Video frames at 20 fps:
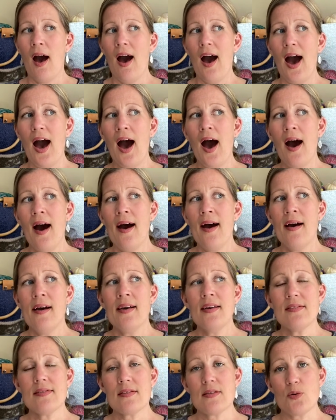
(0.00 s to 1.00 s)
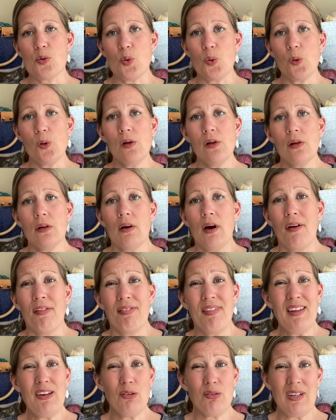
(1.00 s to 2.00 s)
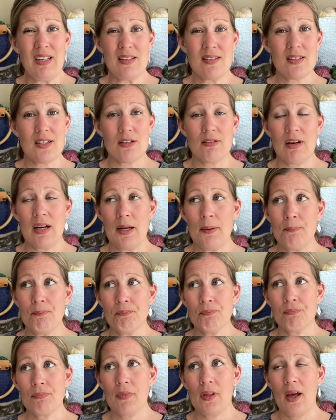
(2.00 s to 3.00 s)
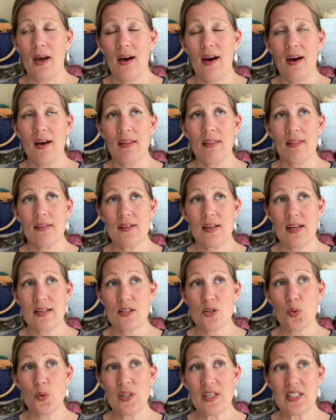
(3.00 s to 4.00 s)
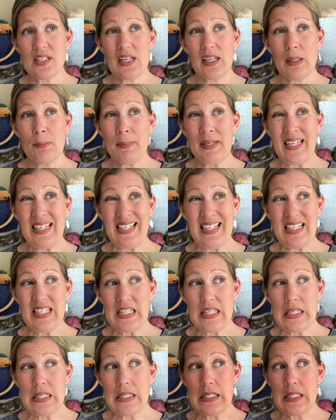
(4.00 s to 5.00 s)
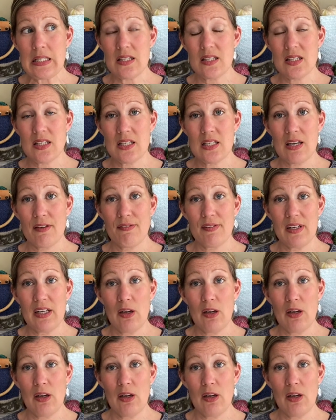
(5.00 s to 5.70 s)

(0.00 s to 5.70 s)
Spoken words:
I saw on Instagram that Telly Bean Knits, Stephanie